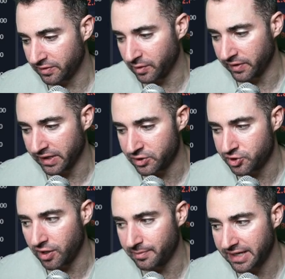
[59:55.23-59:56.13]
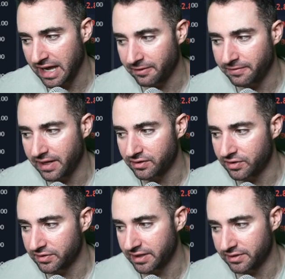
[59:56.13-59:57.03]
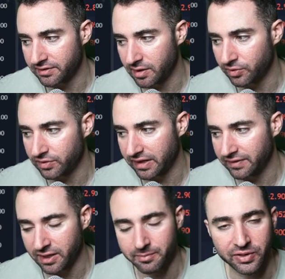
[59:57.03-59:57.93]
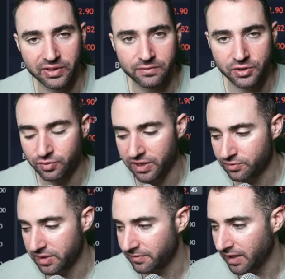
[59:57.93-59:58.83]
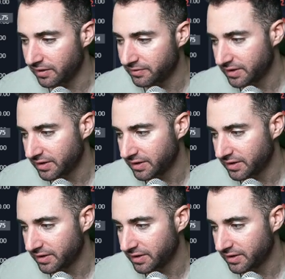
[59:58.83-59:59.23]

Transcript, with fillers: like a John McAfee starts getting his numbers at like $1 million for 2025.